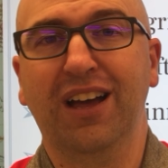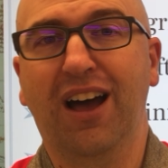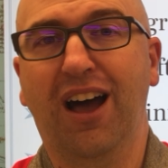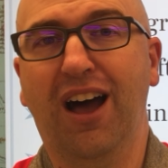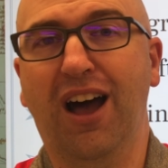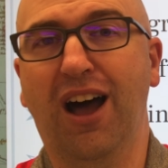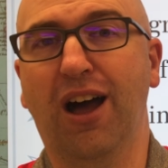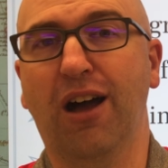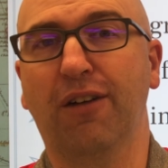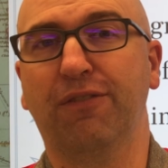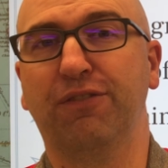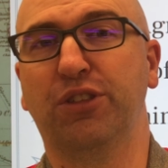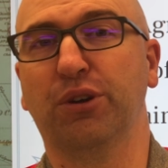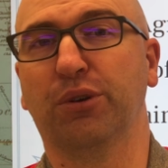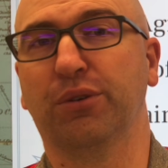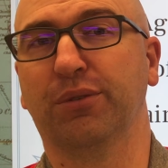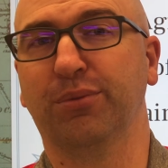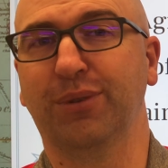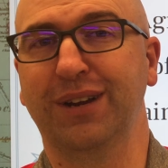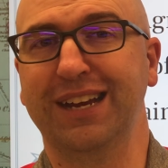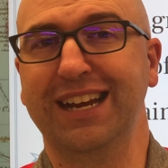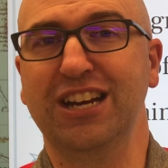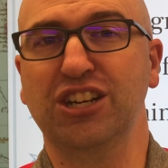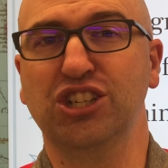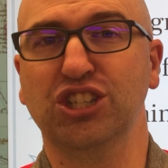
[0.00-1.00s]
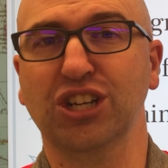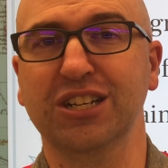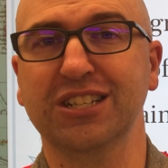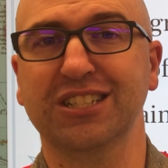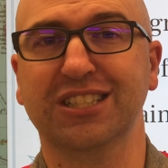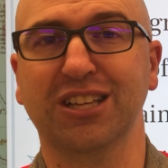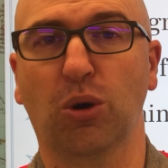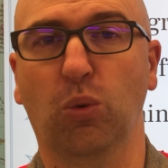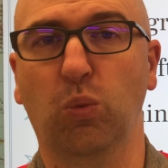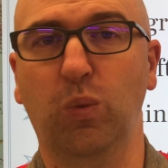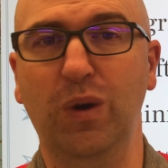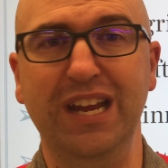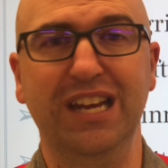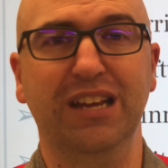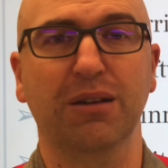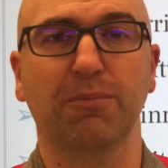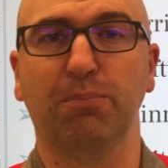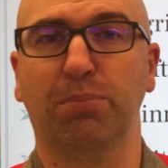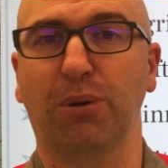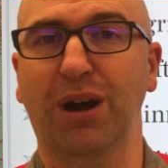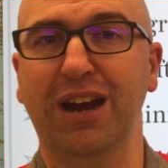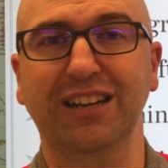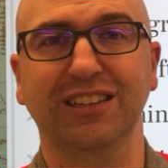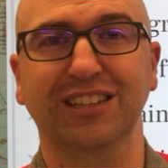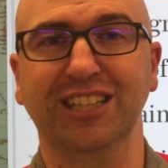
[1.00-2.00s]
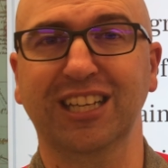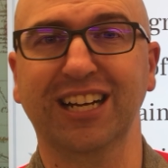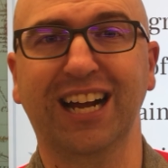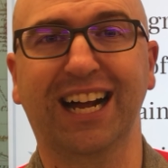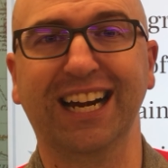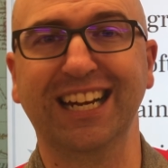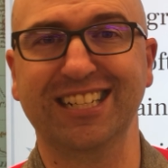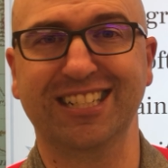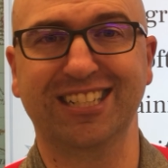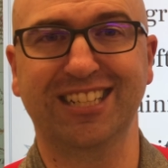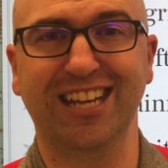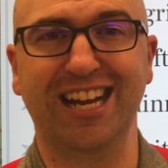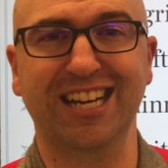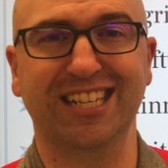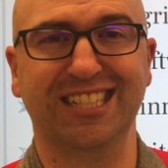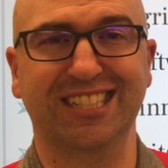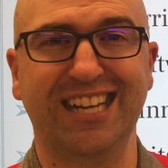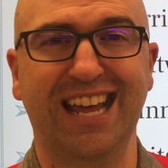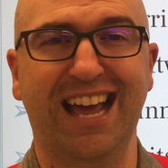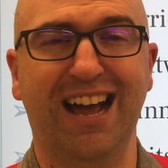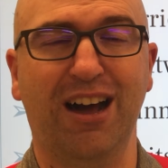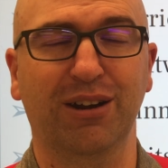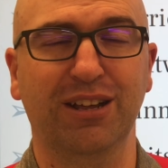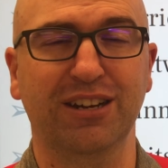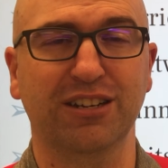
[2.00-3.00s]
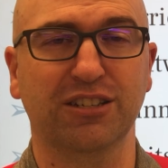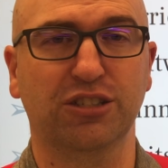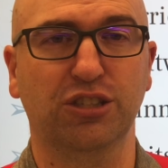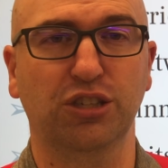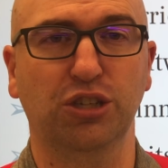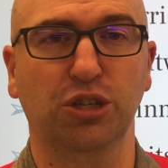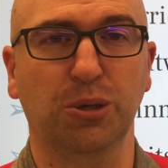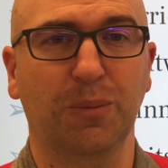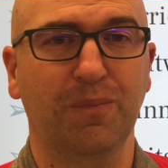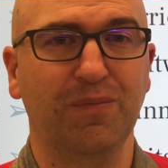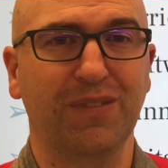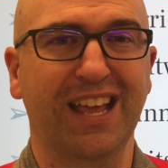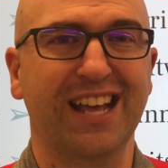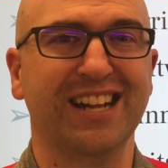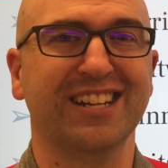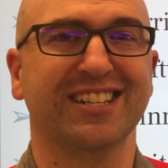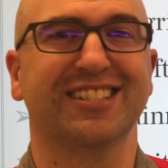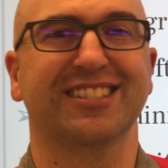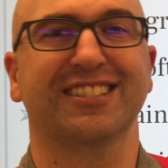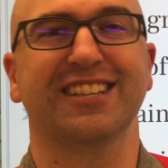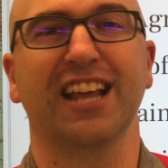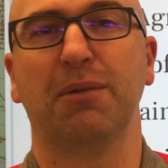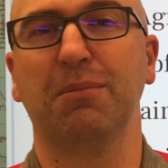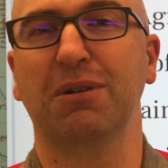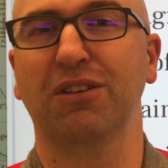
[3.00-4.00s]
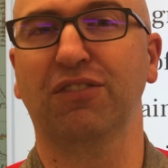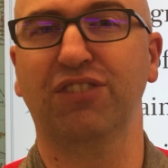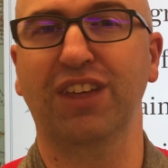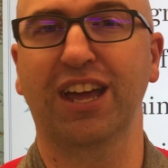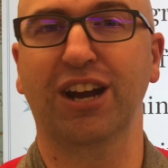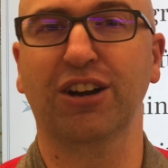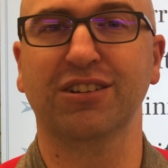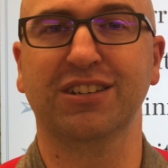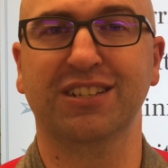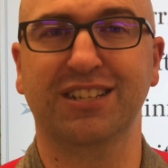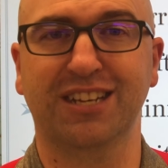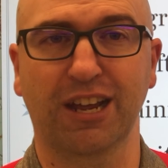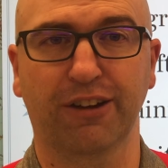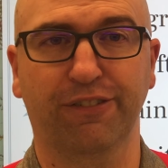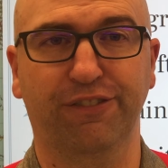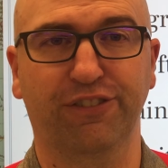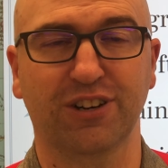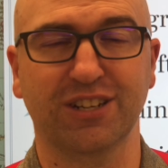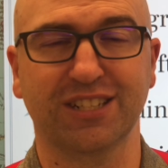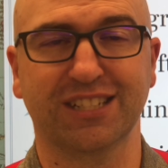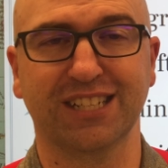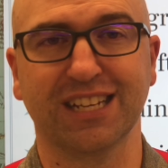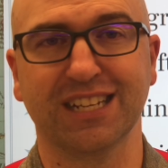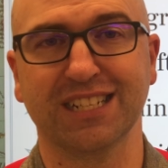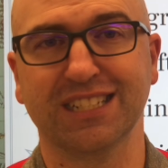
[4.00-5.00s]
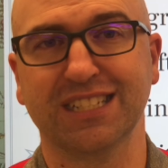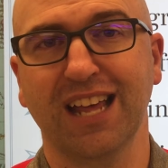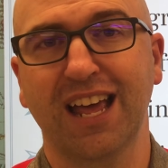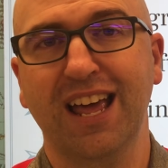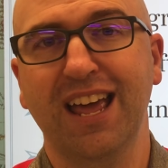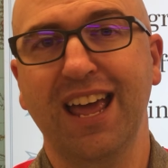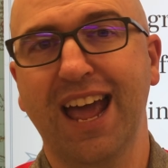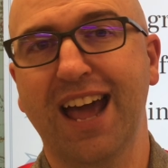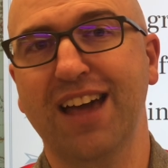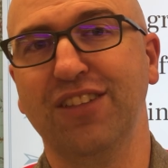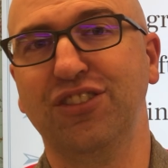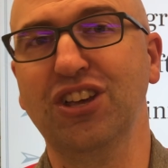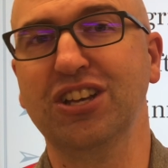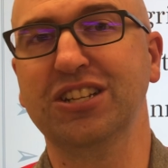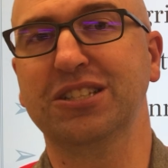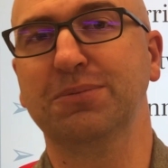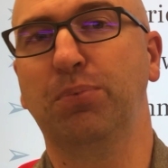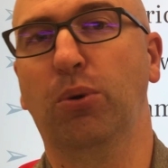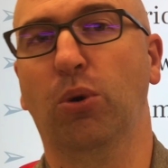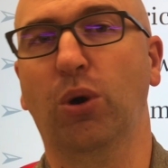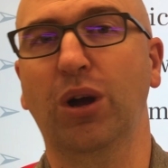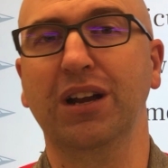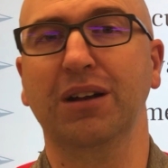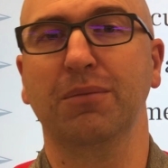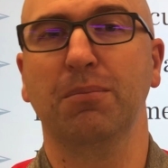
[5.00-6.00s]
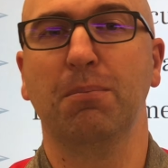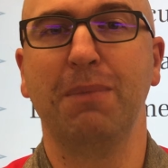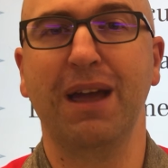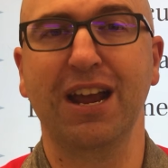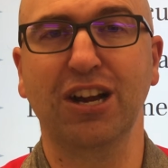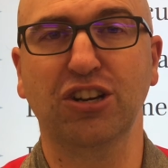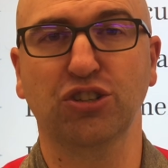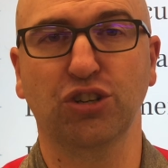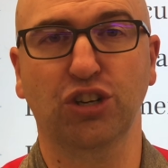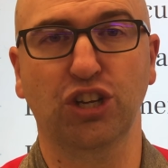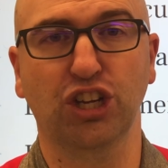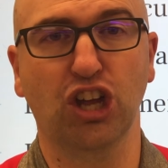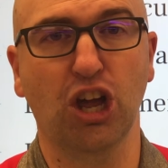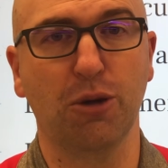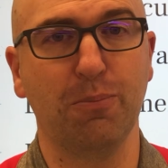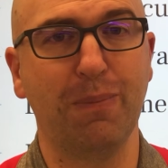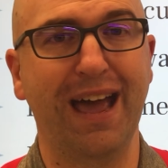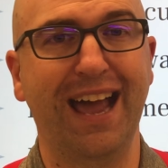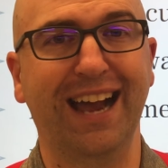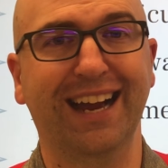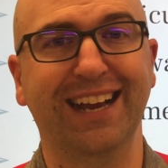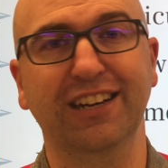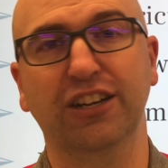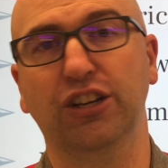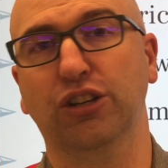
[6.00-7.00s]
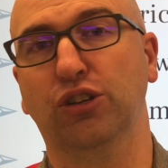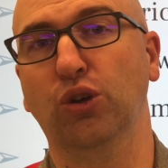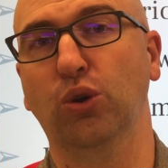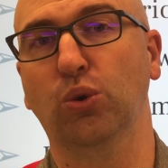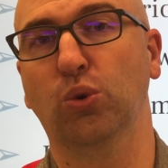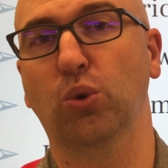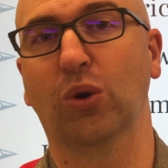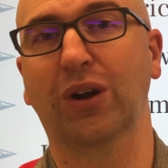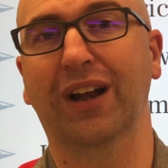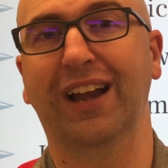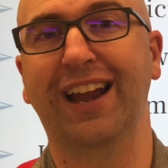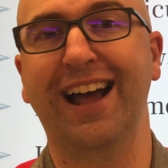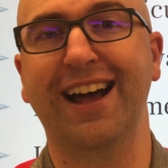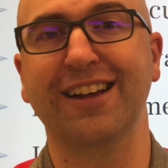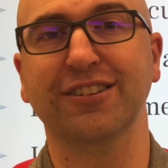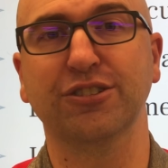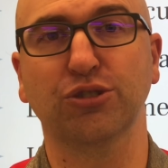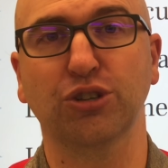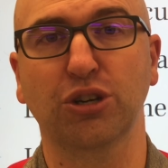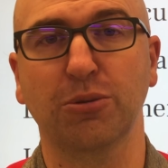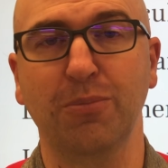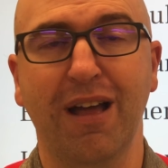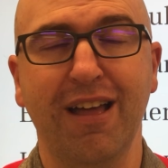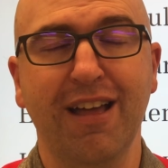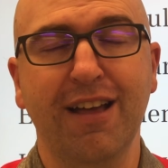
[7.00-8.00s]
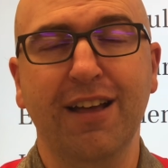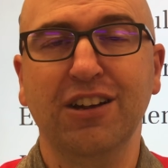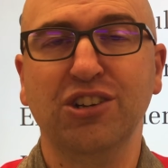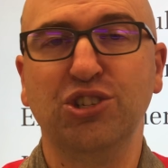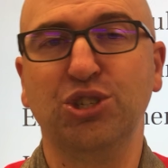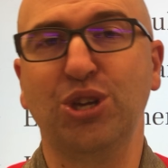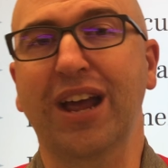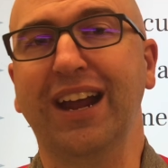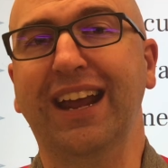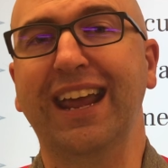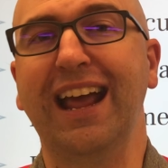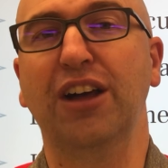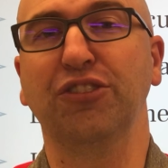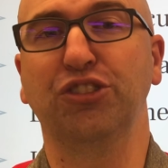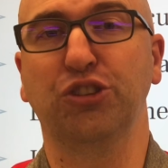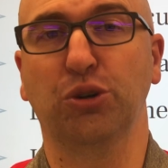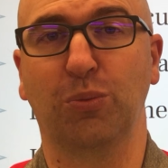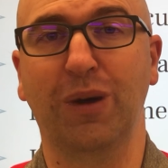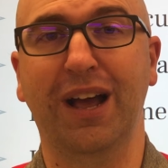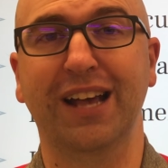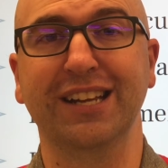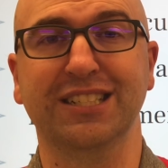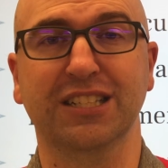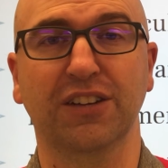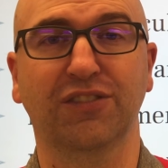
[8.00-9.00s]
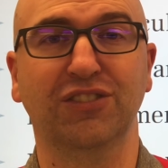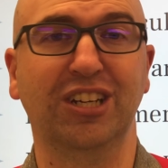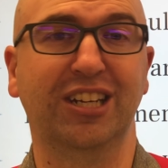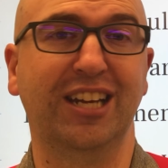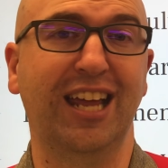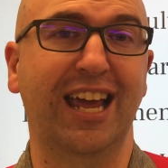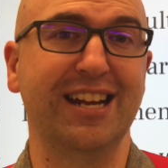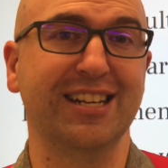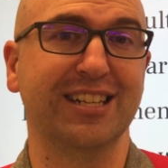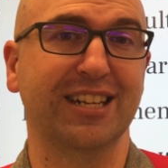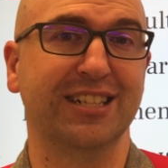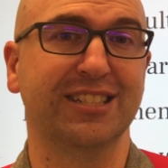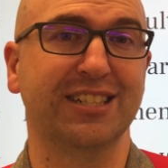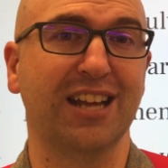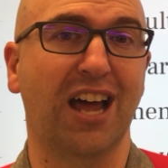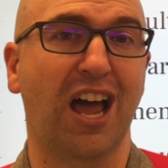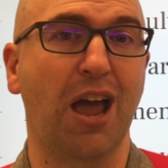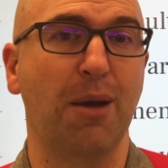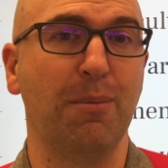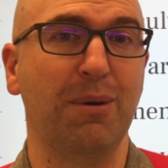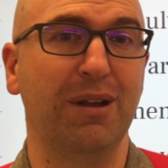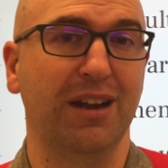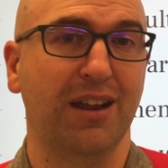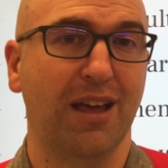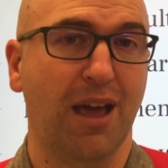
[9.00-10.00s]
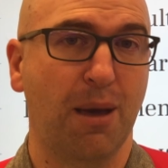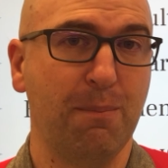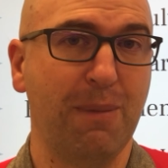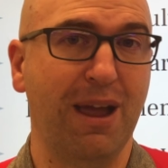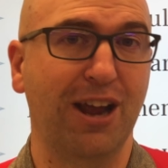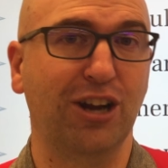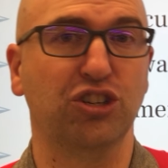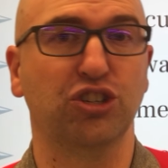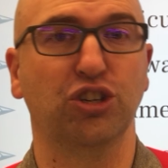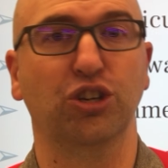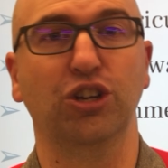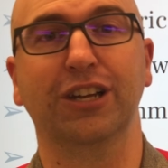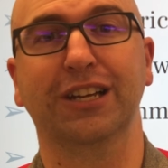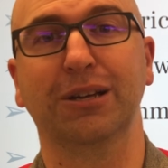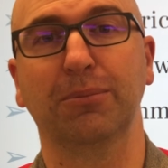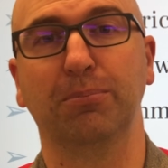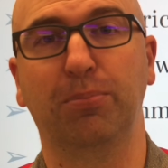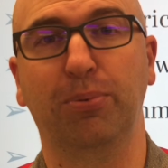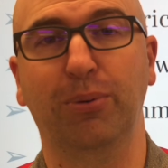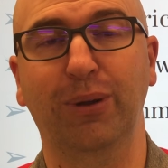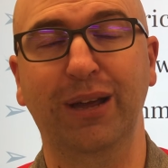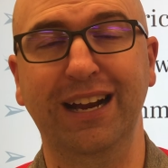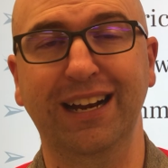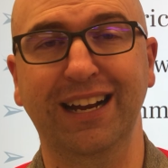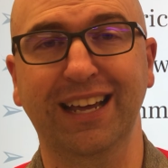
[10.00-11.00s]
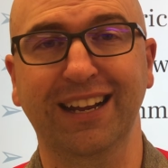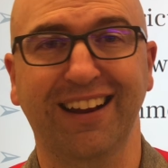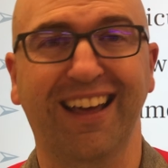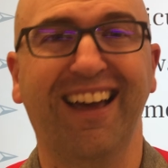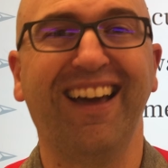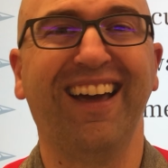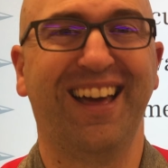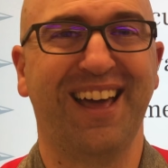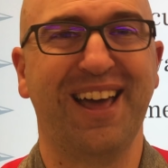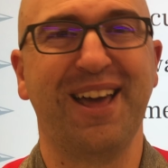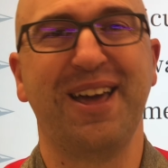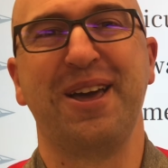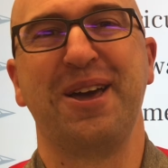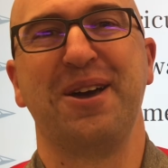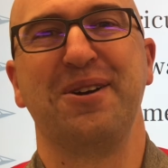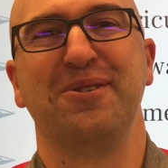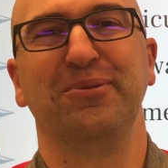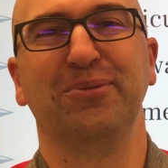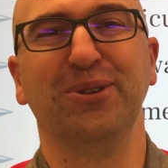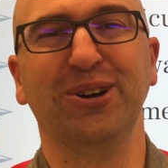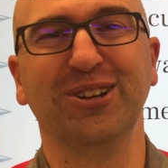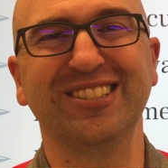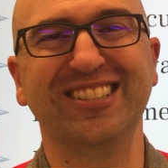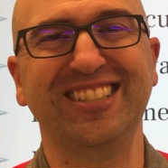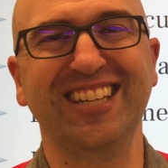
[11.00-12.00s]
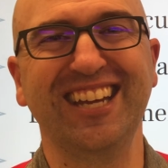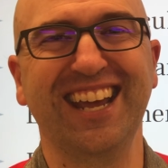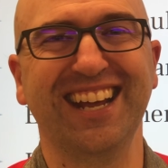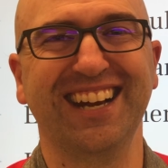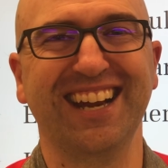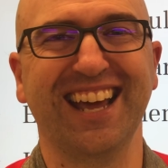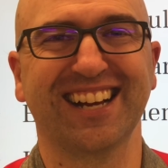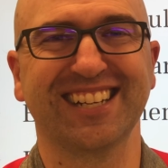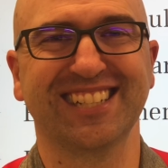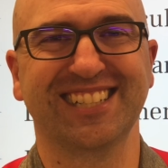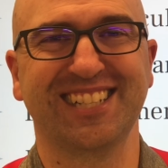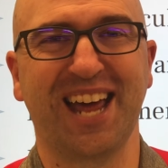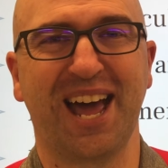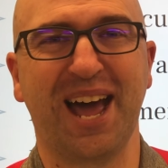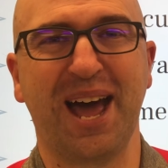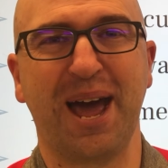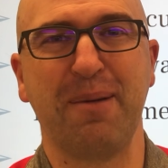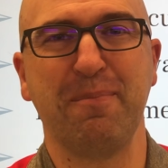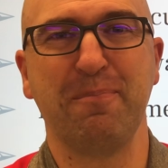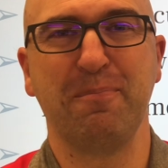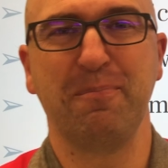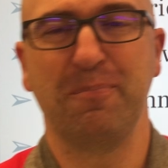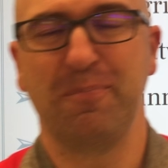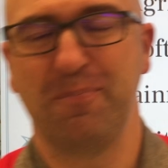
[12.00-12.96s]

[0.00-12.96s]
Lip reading: of the regions that we can break the United States down into and some of their differences. At this point, make sure you go back into Google Classroom, check out the rest of today's assignment, and make sure you complete it. We'll see you next time.